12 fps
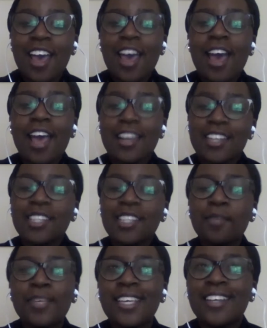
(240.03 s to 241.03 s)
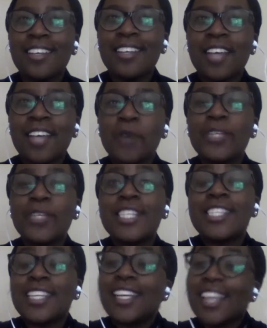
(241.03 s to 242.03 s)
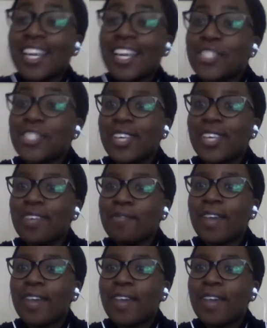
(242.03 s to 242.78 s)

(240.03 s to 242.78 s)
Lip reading: And in the beginning, I would sit next to him